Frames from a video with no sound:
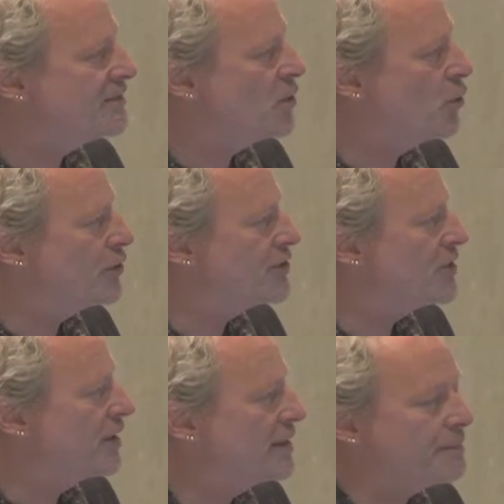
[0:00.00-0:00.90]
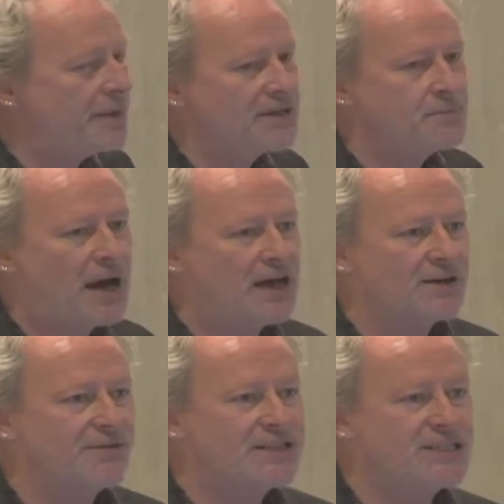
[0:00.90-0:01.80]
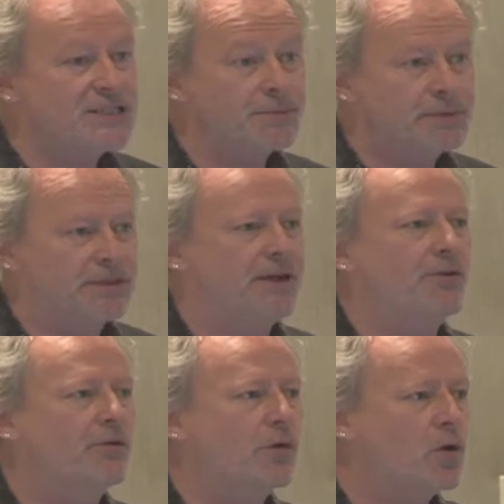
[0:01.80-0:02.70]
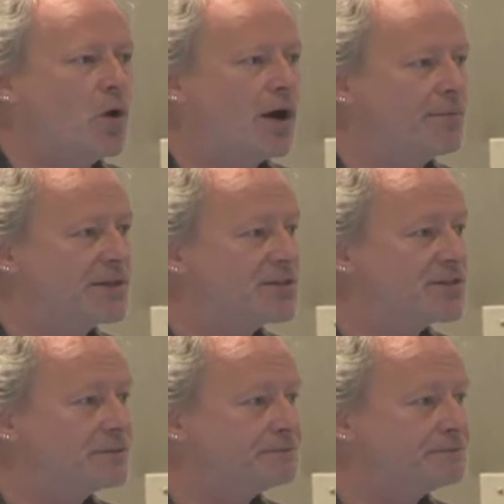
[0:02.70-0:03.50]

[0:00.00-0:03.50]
course as part of their disciplinary requirements.